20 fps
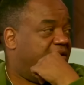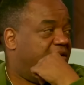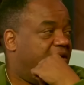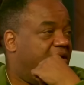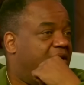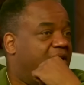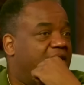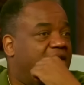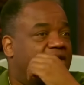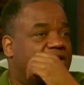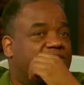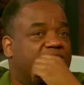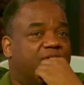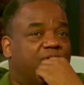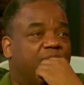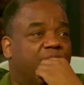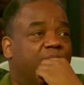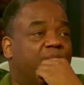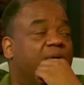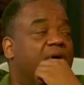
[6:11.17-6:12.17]
Uh-huh. And
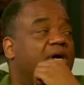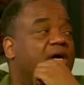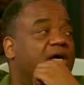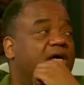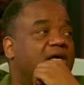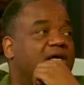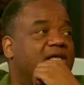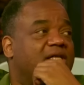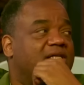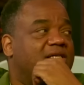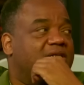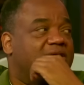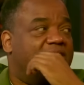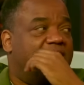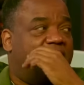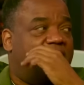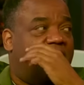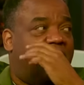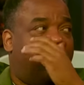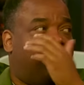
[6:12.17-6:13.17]
so
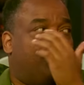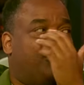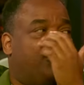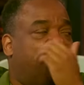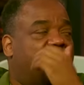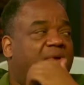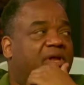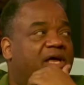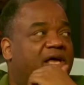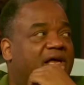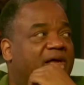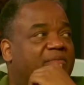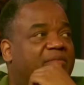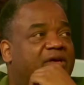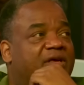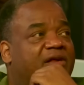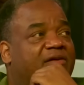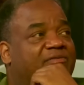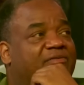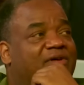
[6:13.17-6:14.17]
I don't blame
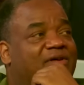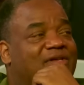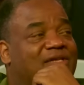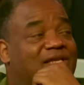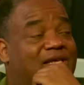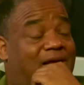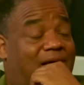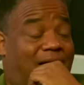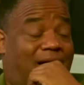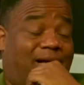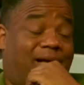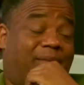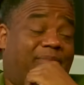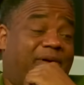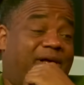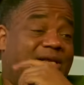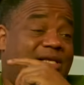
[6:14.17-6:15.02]
NFL saying, I got to pay